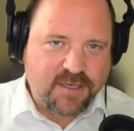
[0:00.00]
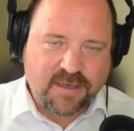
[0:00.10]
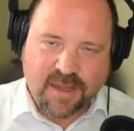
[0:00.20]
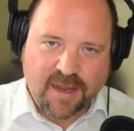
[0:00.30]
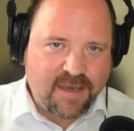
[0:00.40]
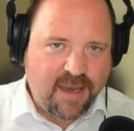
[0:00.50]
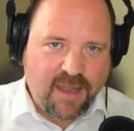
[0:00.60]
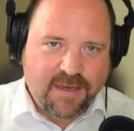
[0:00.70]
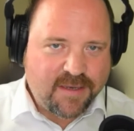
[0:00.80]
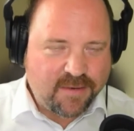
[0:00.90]
and
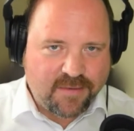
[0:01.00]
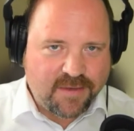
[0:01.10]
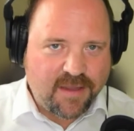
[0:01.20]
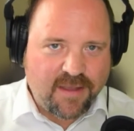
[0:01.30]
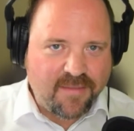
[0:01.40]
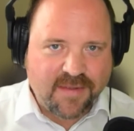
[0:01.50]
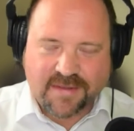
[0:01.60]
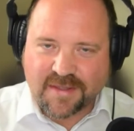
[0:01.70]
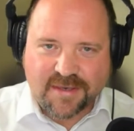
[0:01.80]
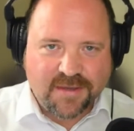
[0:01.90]
date or time is
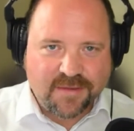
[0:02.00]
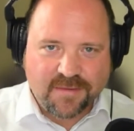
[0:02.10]
the two.